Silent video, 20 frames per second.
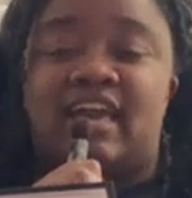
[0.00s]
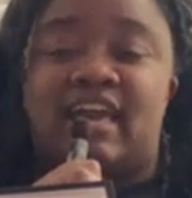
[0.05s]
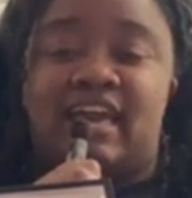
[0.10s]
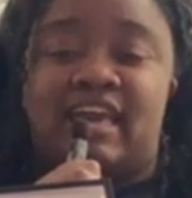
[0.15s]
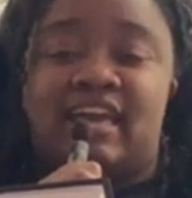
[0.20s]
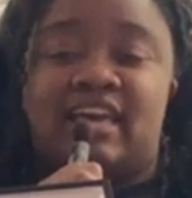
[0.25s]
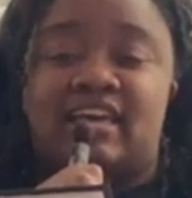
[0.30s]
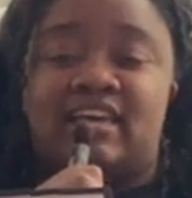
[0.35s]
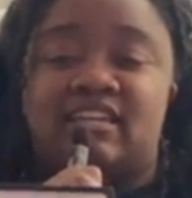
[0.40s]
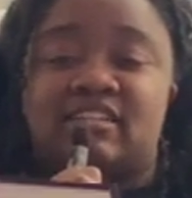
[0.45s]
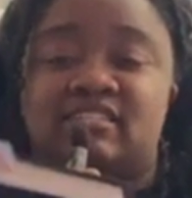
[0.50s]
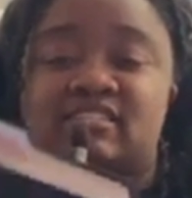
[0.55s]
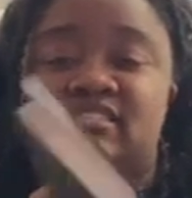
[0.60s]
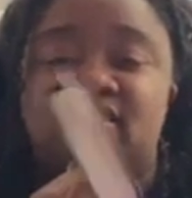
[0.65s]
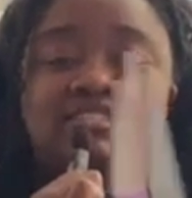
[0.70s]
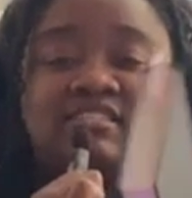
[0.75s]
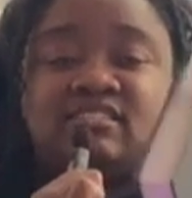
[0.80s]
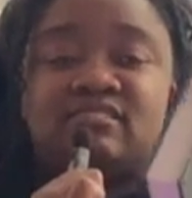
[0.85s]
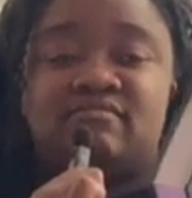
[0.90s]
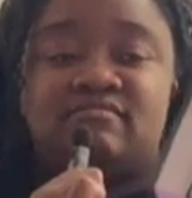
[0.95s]

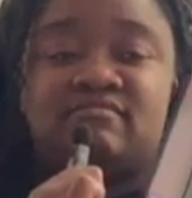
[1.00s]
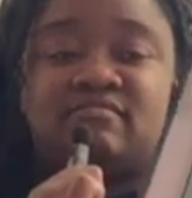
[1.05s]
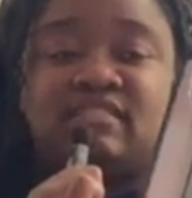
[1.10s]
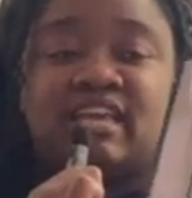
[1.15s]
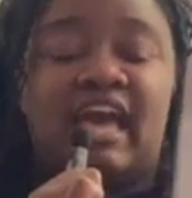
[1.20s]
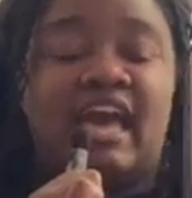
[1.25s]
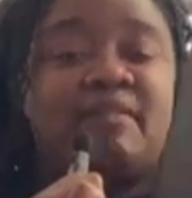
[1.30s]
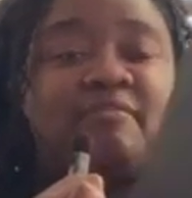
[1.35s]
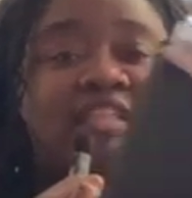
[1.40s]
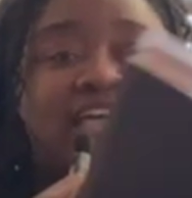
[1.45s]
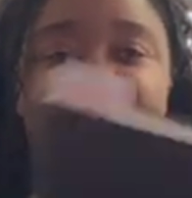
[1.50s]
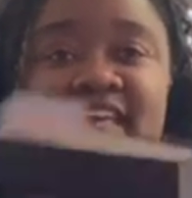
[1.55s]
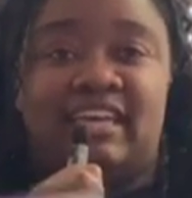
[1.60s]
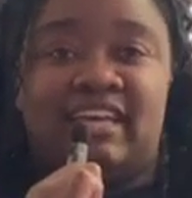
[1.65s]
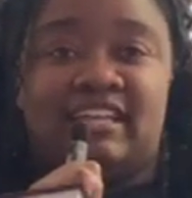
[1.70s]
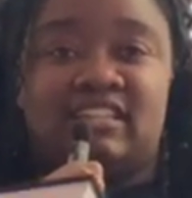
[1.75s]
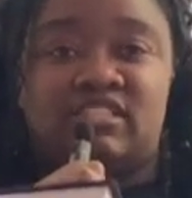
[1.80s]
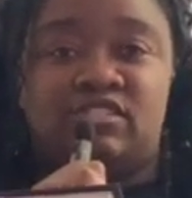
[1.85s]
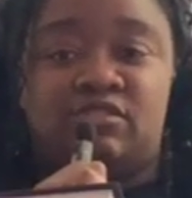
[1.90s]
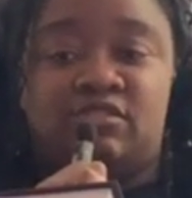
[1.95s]
And yeah, I'm
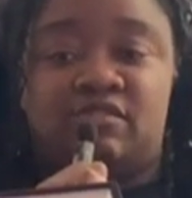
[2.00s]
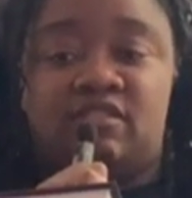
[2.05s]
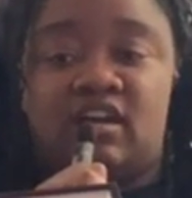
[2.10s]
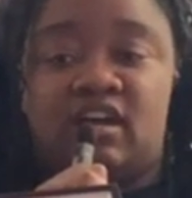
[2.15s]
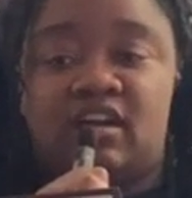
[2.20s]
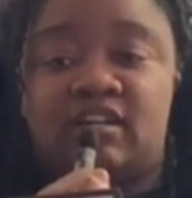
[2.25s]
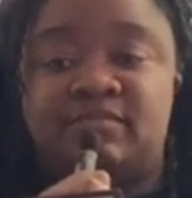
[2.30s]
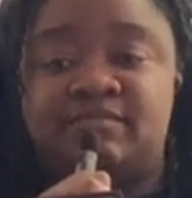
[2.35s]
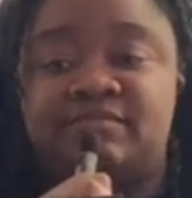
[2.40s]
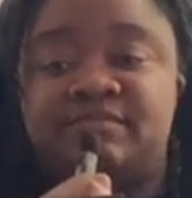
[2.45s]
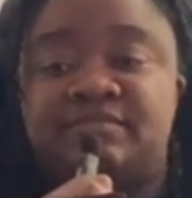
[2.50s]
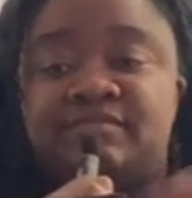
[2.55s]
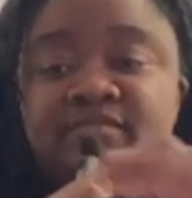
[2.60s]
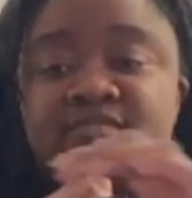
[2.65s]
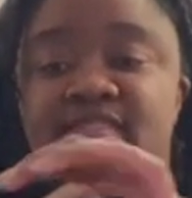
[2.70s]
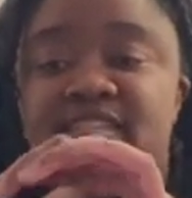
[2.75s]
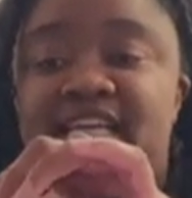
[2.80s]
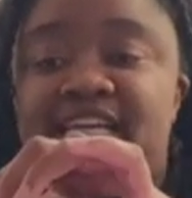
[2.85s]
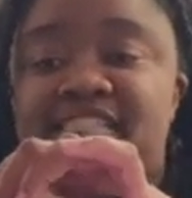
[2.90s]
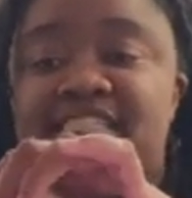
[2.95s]
liking it so far.
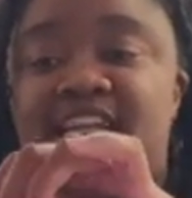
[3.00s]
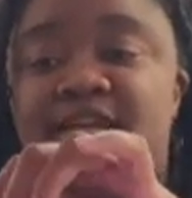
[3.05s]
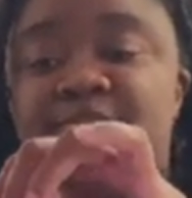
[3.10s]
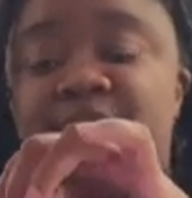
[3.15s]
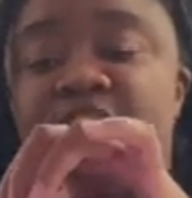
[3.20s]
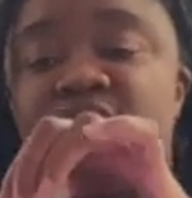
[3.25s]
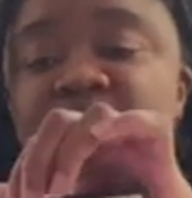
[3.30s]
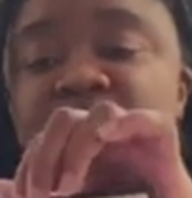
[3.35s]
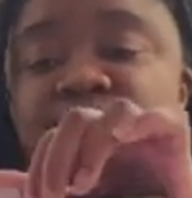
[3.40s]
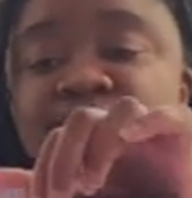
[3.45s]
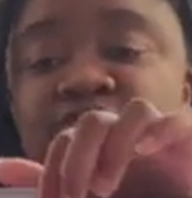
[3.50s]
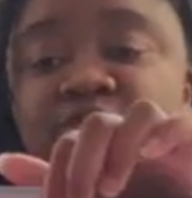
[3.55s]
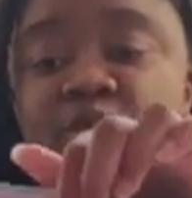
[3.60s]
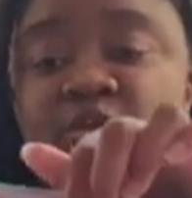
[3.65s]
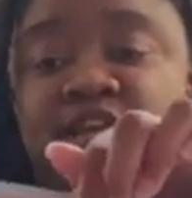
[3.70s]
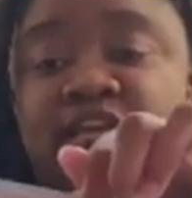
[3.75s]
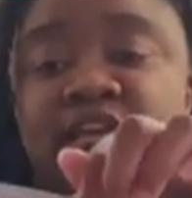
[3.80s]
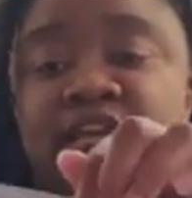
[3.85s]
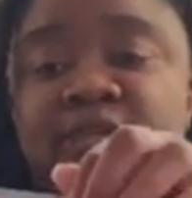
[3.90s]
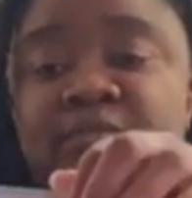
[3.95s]
Like I said, I'm about
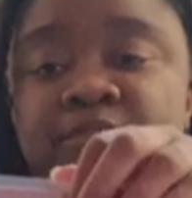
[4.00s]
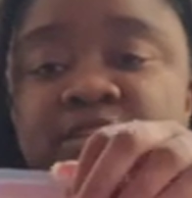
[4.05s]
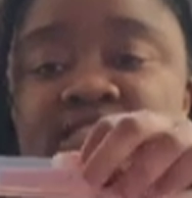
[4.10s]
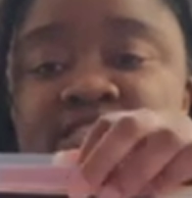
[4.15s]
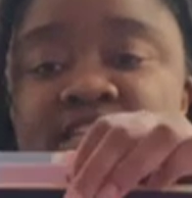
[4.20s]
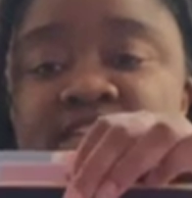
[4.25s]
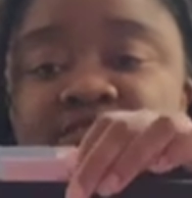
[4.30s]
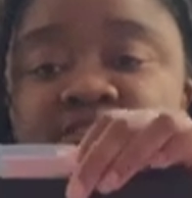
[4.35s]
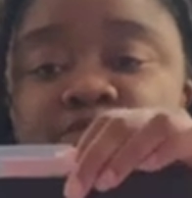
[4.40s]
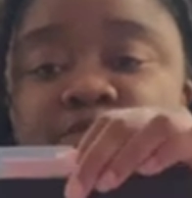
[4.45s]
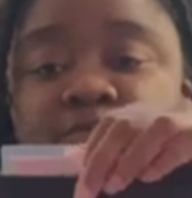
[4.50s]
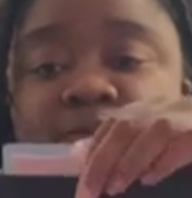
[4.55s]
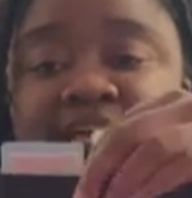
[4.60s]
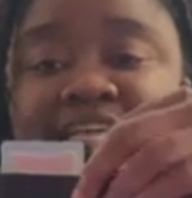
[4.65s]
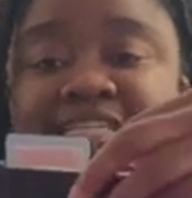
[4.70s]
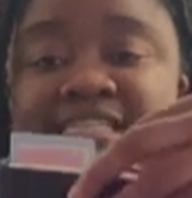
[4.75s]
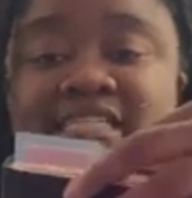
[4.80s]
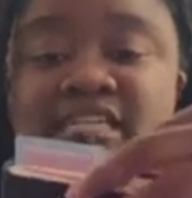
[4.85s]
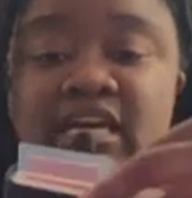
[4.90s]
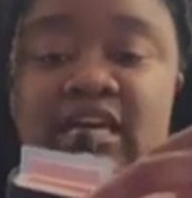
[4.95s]
40% of the
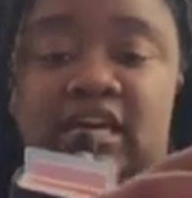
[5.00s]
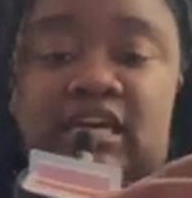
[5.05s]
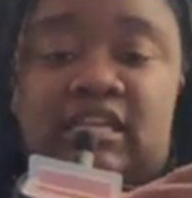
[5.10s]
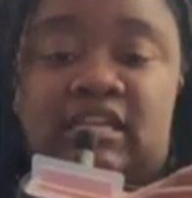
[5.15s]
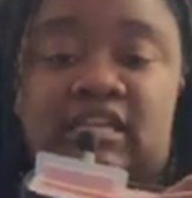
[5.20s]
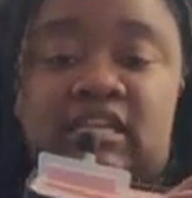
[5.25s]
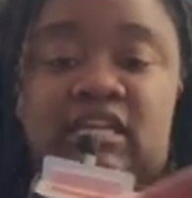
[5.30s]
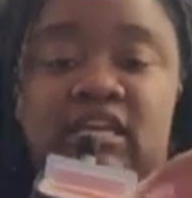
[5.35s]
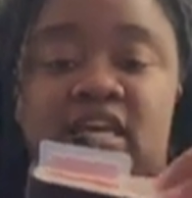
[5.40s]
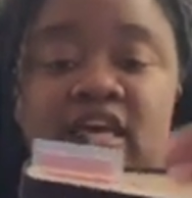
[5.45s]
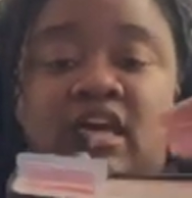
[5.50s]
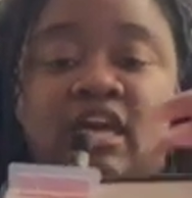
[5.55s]
way done.